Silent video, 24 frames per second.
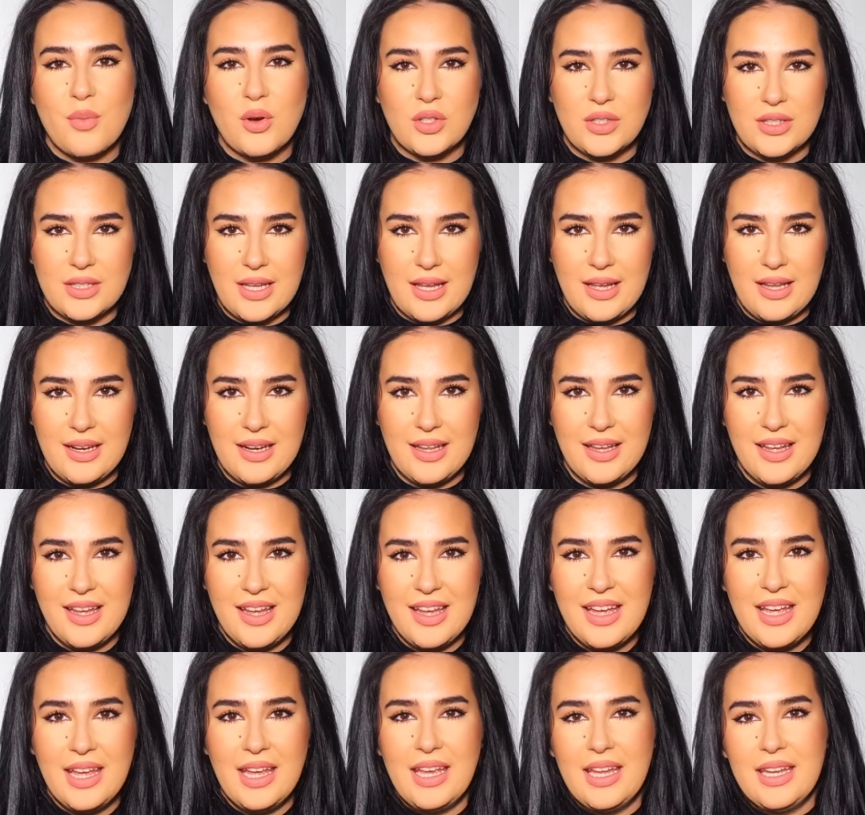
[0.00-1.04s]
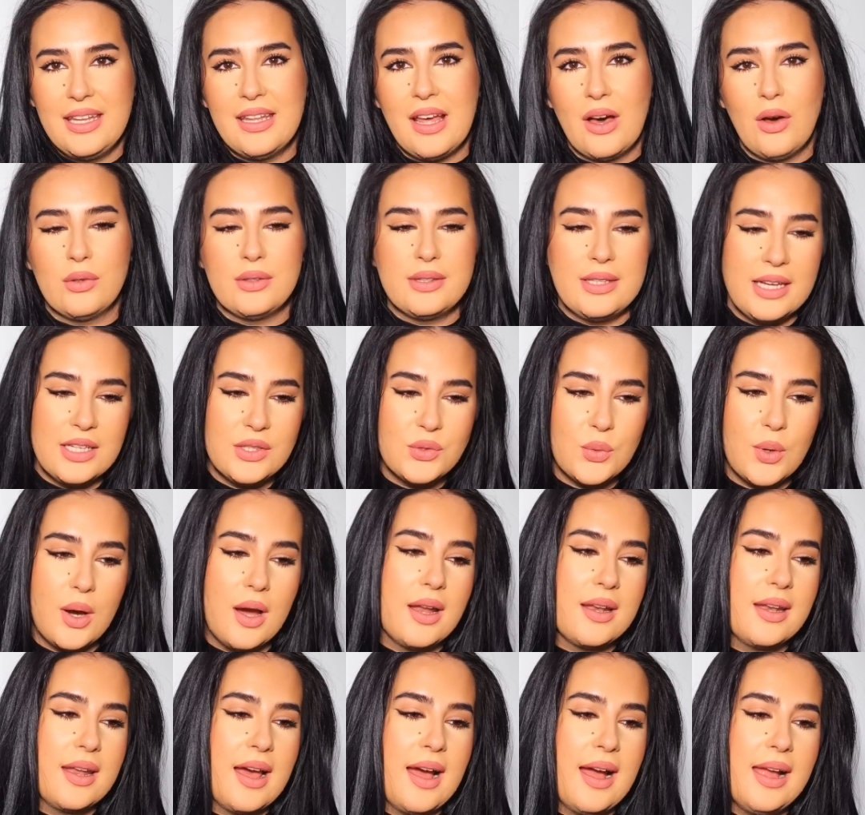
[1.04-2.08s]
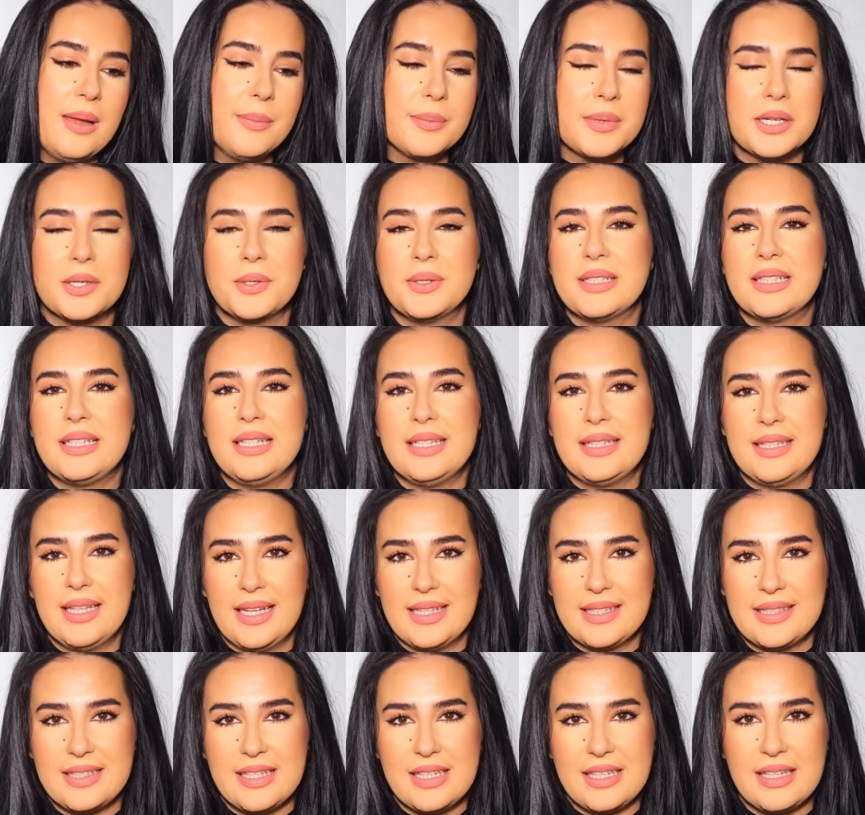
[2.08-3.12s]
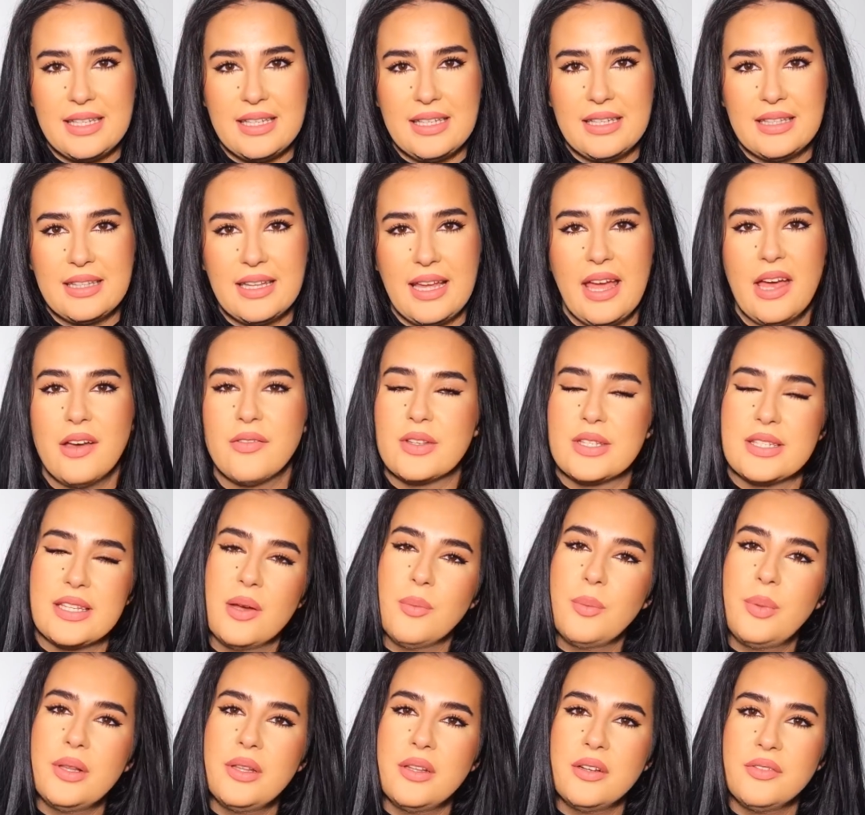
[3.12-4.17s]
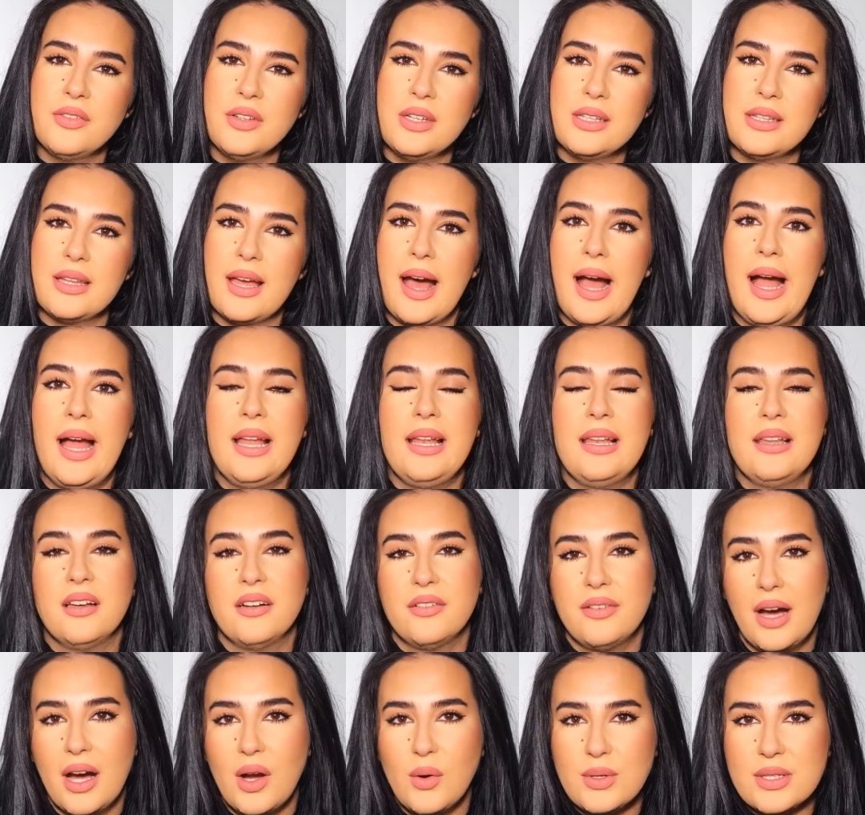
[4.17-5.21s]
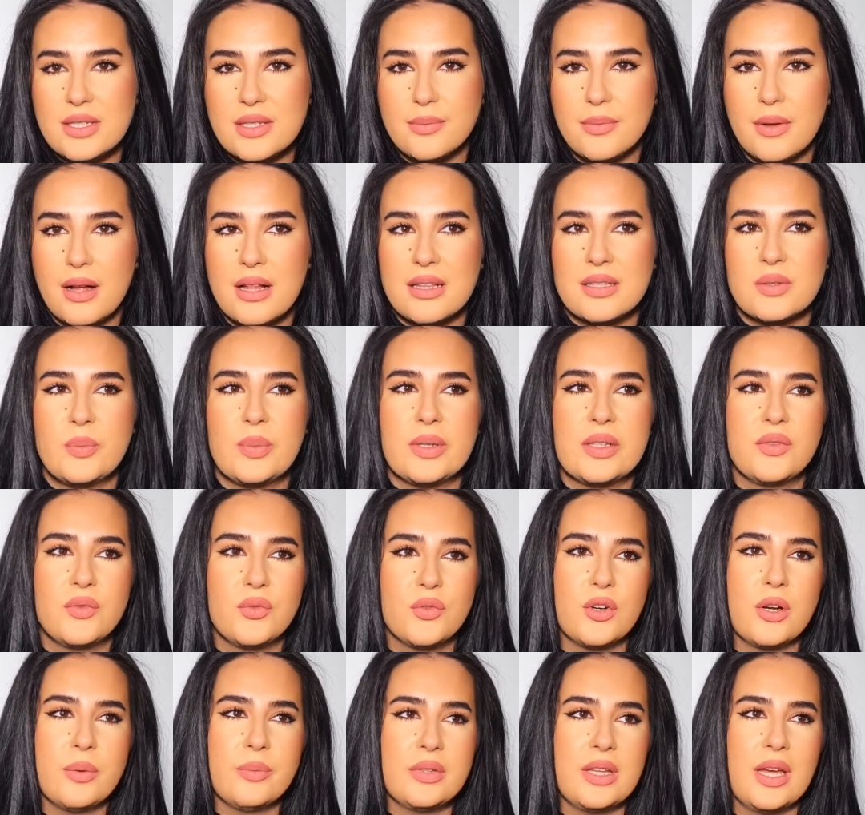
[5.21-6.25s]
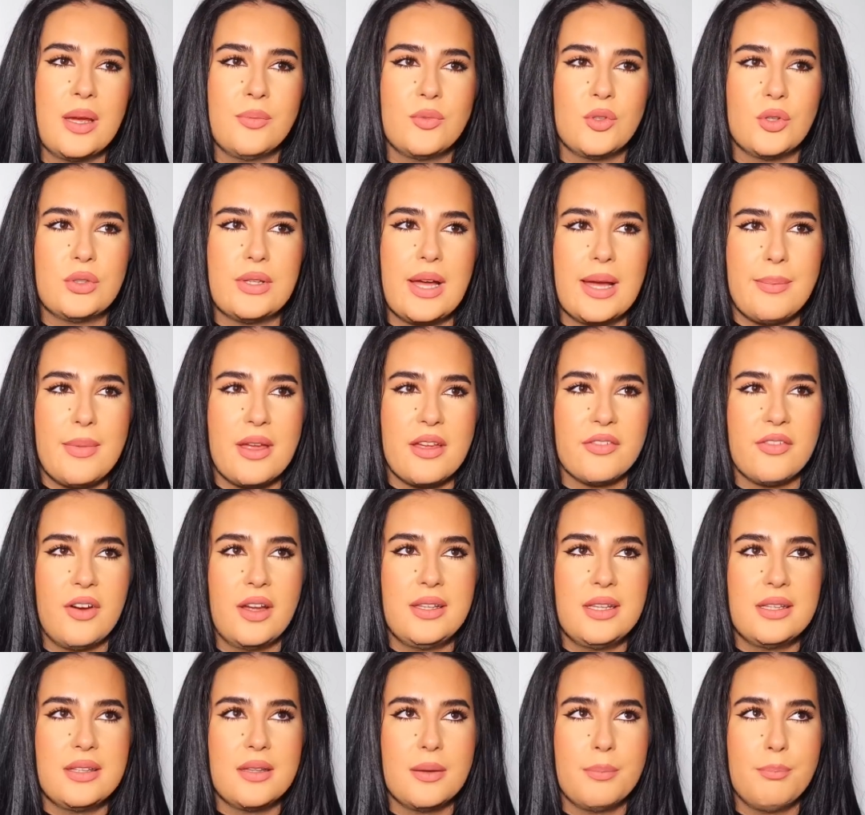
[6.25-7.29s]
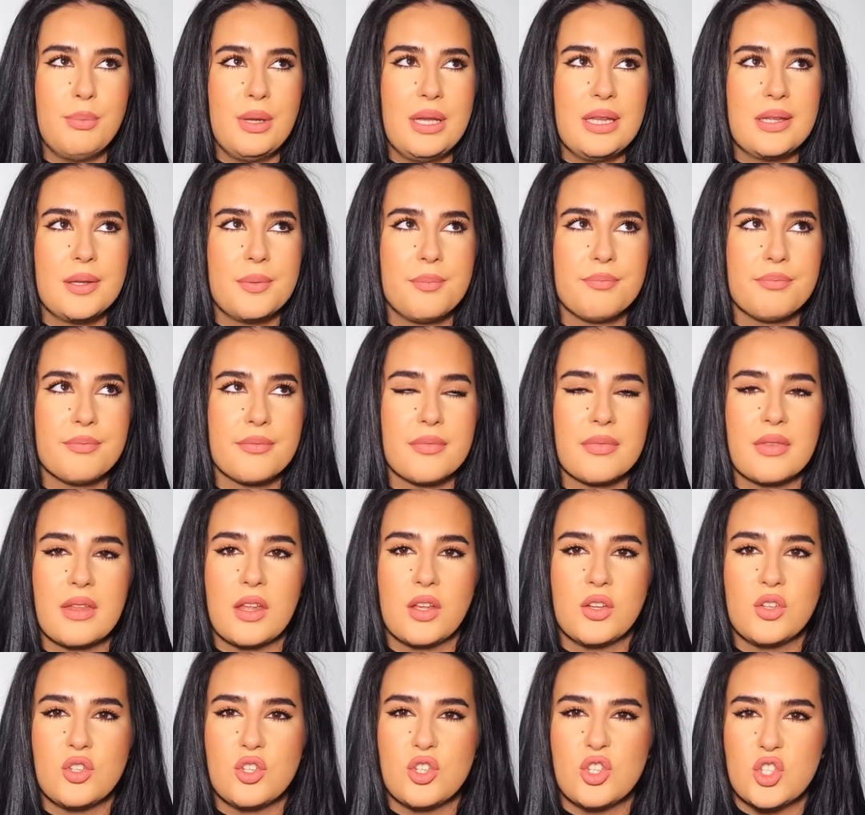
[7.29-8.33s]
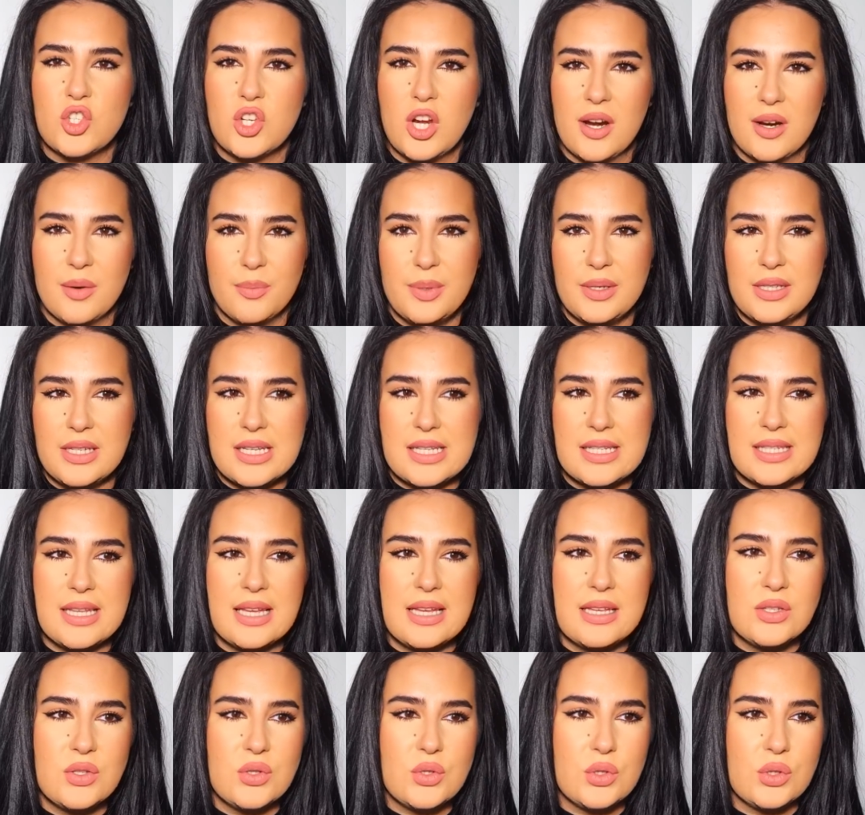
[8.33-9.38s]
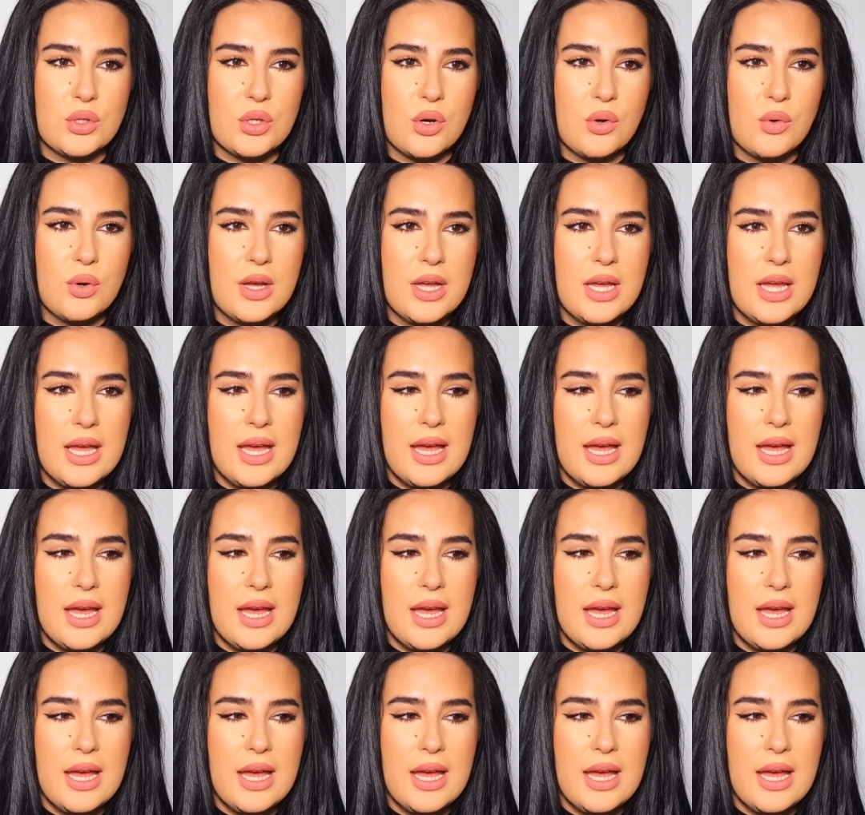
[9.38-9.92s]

Montale. Now that one, I am currently testing it. I have a sample of it. I love how it smells, but from time to time I find it a bit sharp in a sense, you know.